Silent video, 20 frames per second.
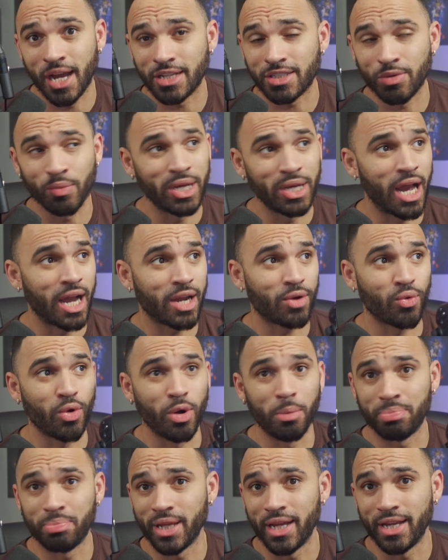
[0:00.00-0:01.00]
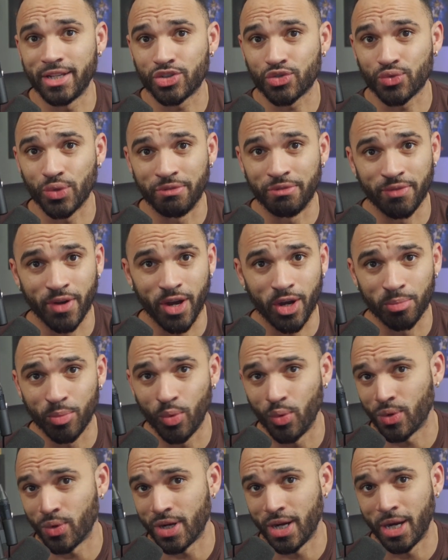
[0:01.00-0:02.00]
Did we not grow up playing Street Fighter,
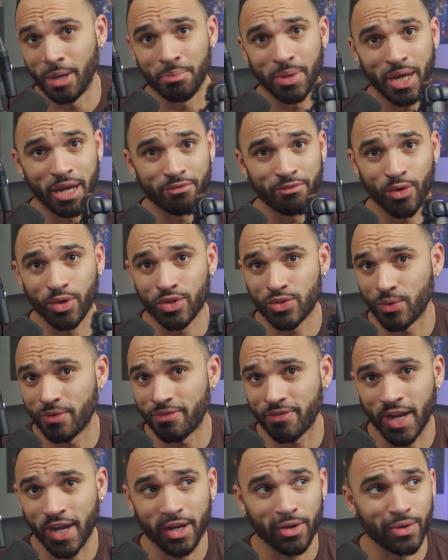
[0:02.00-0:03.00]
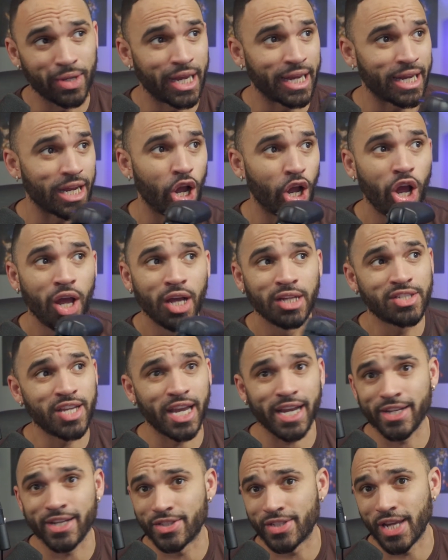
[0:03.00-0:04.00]
Mortal Kombat, Virtua Fighter, like
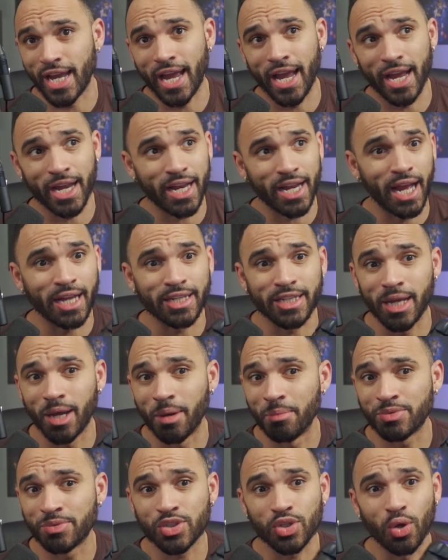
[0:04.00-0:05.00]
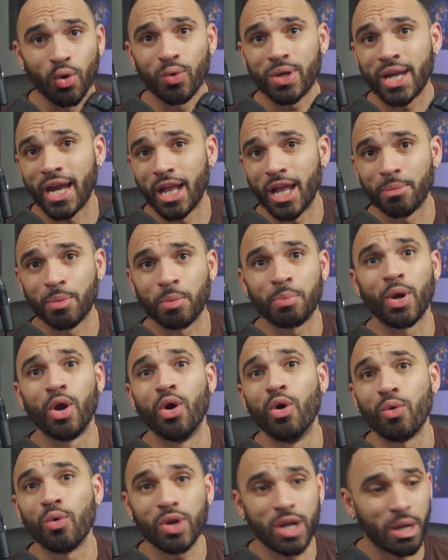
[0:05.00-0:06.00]
Tekken Tag, goddamn Soul Calibur?
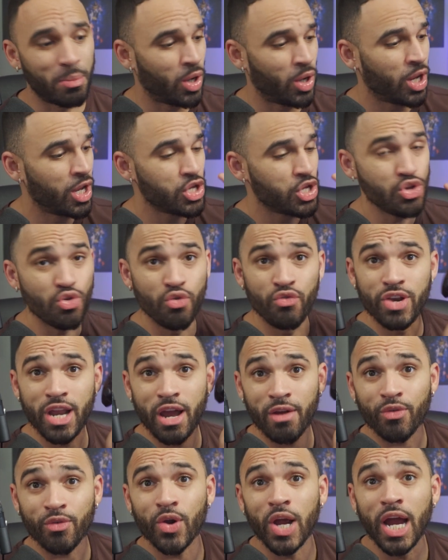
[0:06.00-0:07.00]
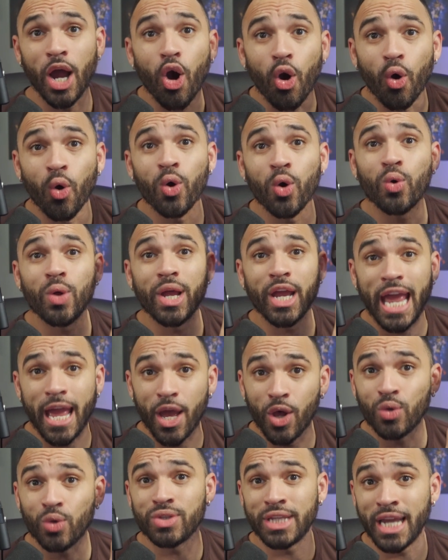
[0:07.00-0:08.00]
Bro, you've never
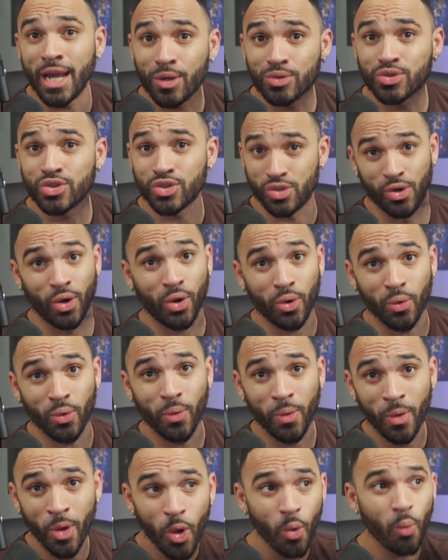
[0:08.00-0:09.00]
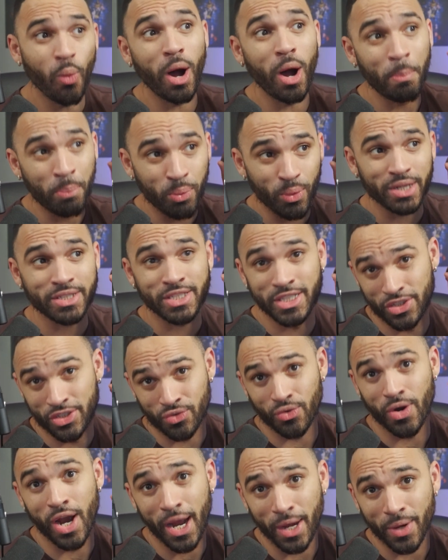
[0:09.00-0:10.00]
held down circle while pressing
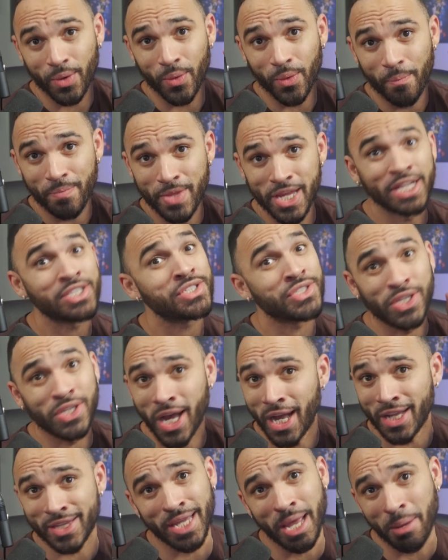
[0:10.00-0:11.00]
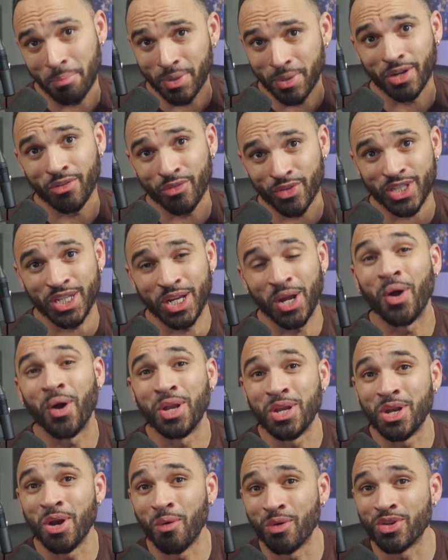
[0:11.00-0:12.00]
triangle. It's not that big of a deal. And you
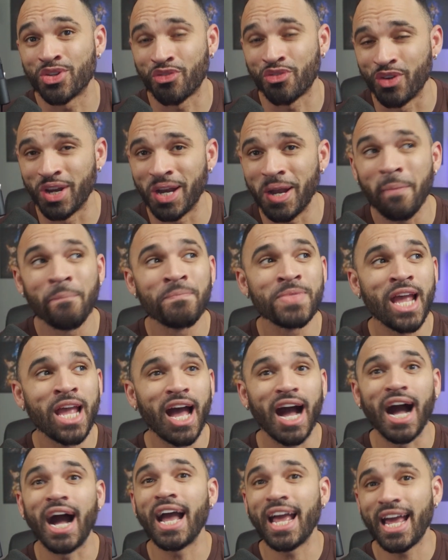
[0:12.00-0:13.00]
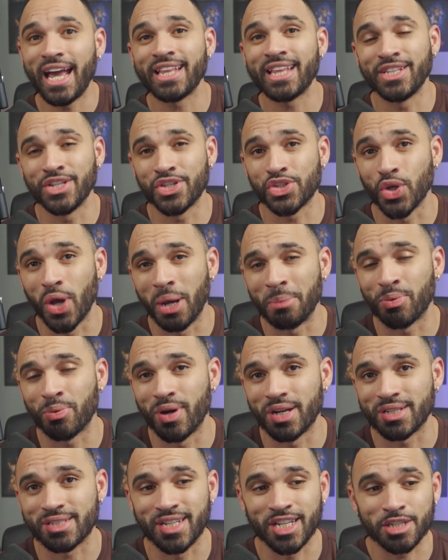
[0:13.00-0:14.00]
know what was funny? I had this thought
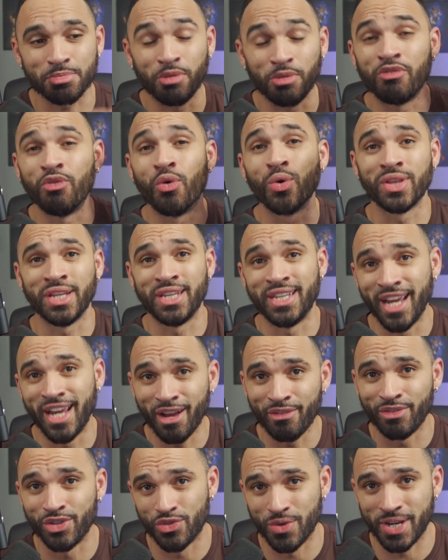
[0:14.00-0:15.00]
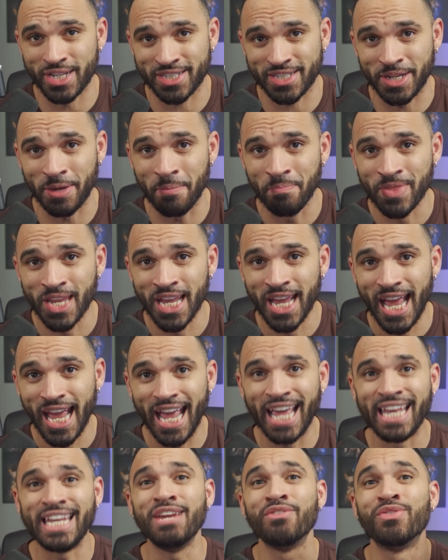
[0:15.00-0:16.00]
process before the dev addressed it,
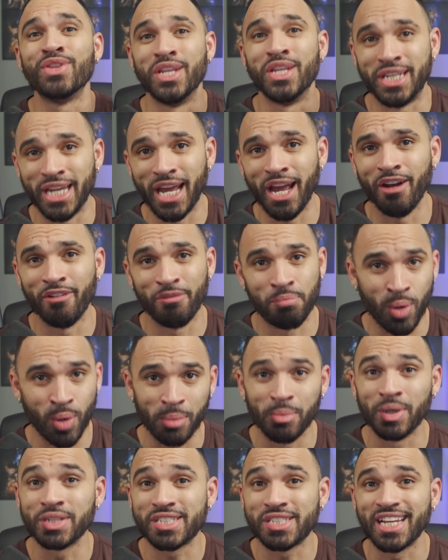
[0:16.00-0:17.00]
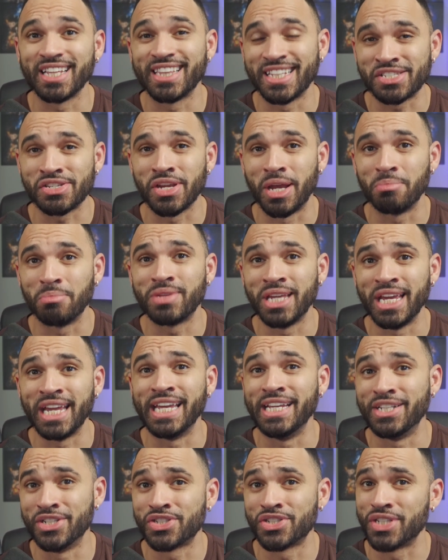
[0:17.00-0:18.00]
and even the dev pretty much said the same thing. He
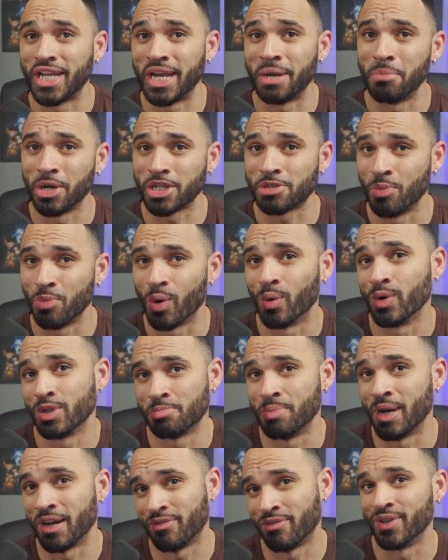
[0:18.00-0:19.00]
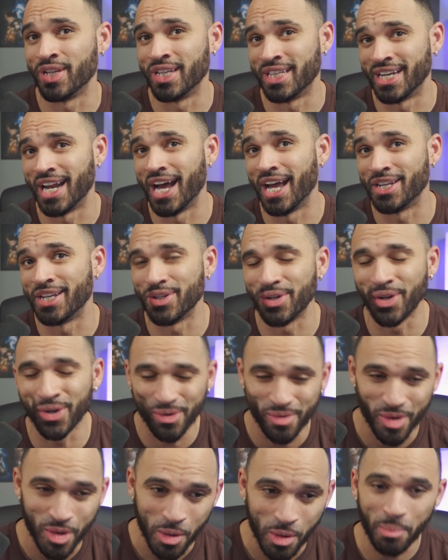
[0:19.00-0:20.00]
just said it much more respectfully than I do.
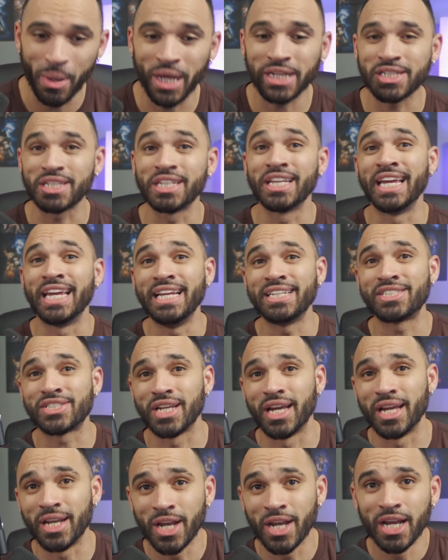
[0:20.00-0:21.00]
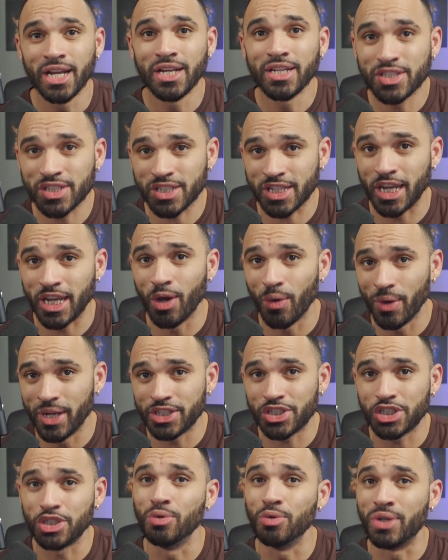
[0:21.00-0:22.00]
Basically, he said, skill
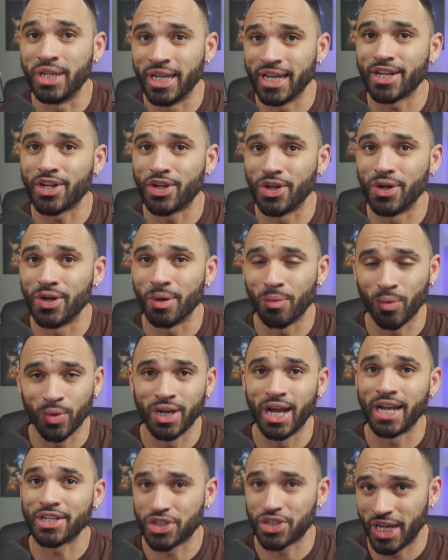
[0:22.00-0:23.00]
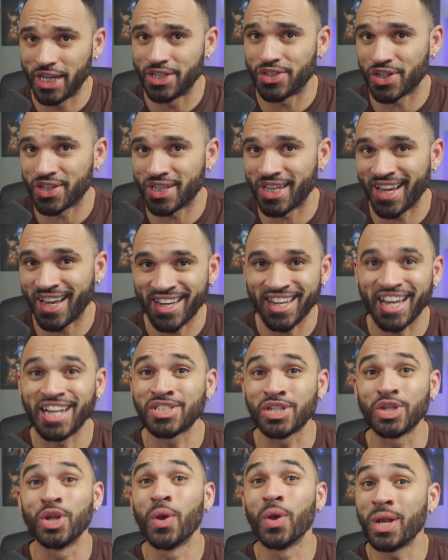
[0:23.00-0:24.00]
issue, get good. We're not changing that. That's
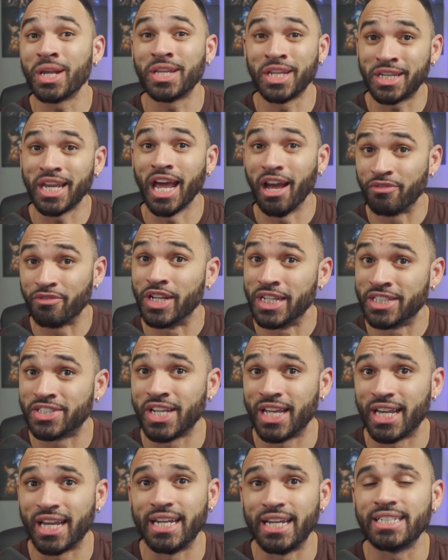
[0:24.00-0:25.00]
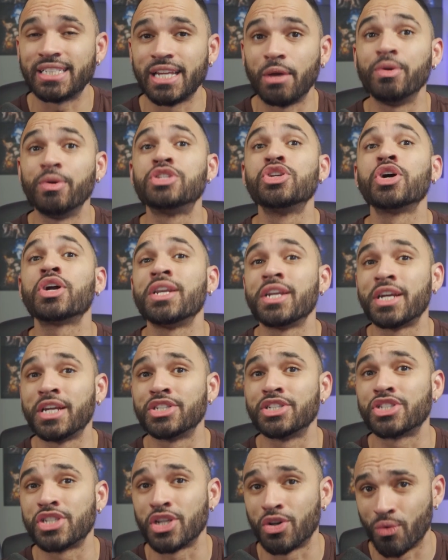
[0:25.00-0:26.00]
literally, the dev did say that. He said, we took into
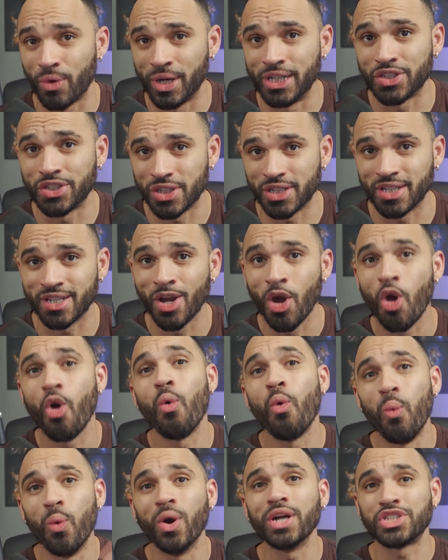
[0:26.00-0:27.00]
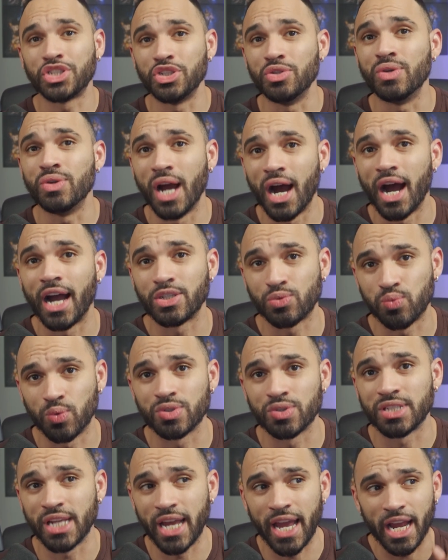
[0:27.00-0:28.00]
consideration what you guys were
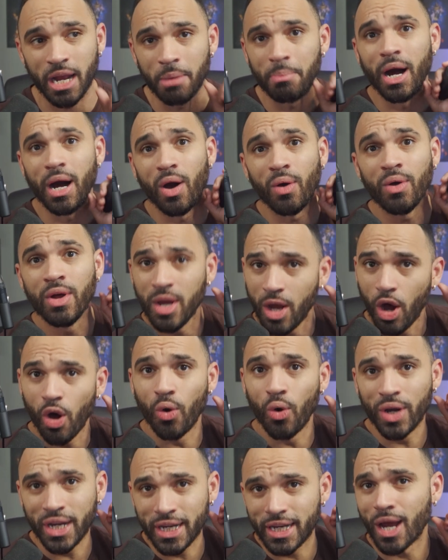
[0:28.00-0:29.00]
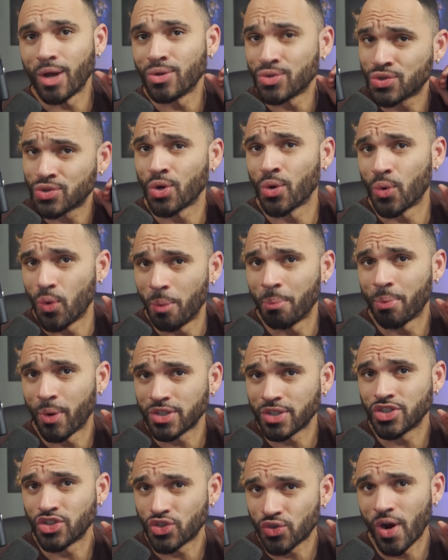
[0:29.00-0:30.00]
saying about holding down circle and
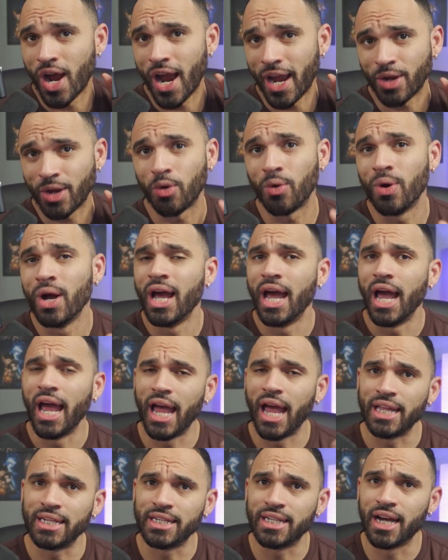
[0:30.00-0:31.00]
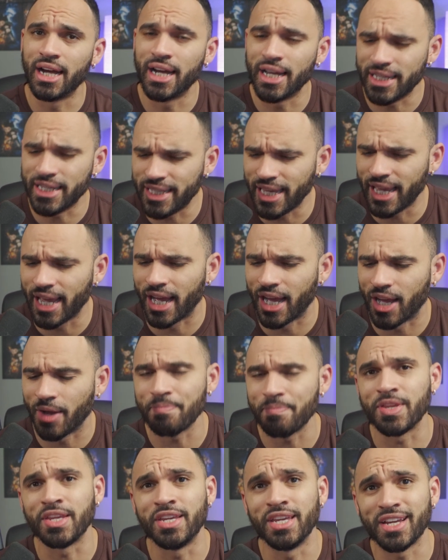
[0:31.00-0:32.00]
pressing triangle. And yeah,
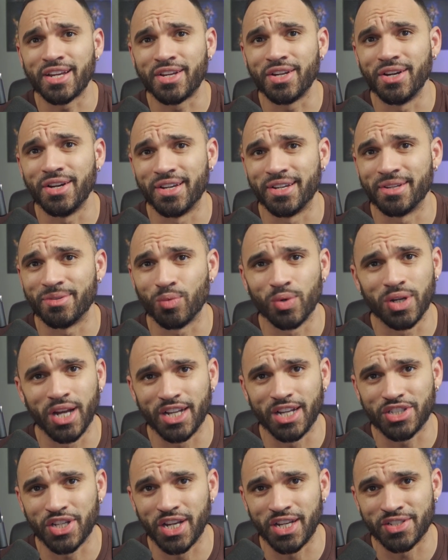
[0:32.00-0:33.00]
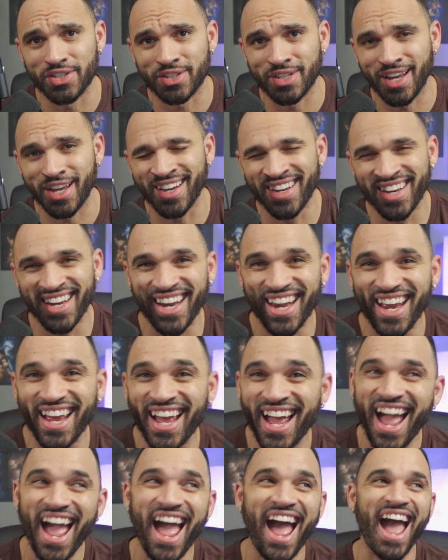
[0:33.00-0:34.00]
get good. We're not changing that.
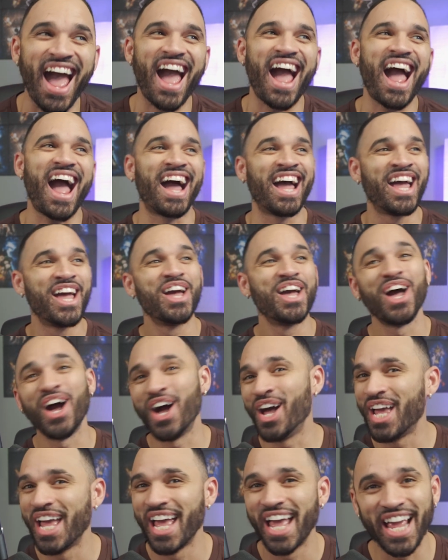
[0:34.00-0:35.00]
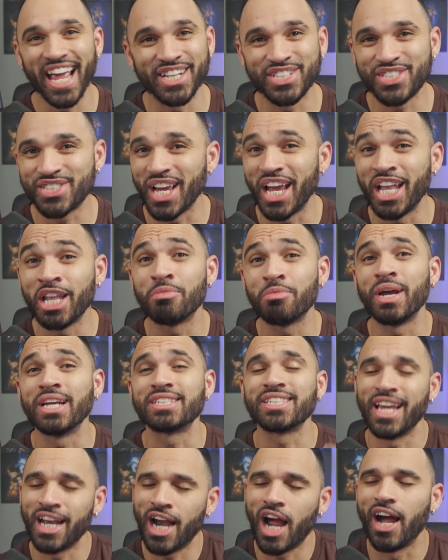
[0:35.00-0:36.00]
Insanely based.
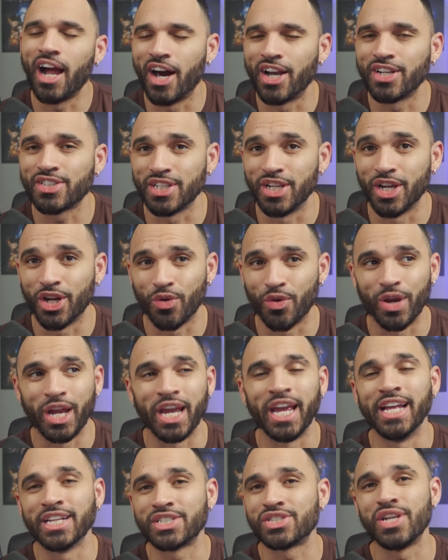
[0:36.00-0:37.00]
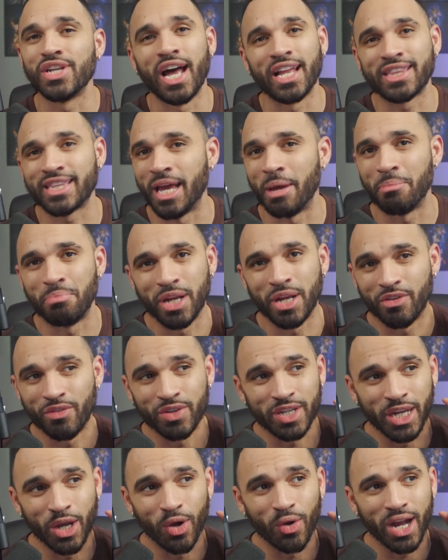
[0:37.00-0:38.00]
And I honestly agree. It's not that big of a
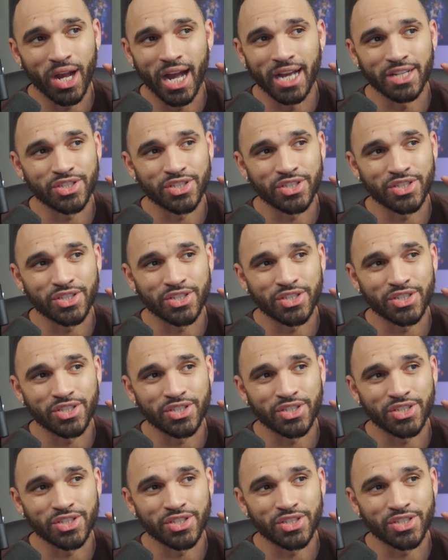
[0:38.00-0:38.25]
deal, guys.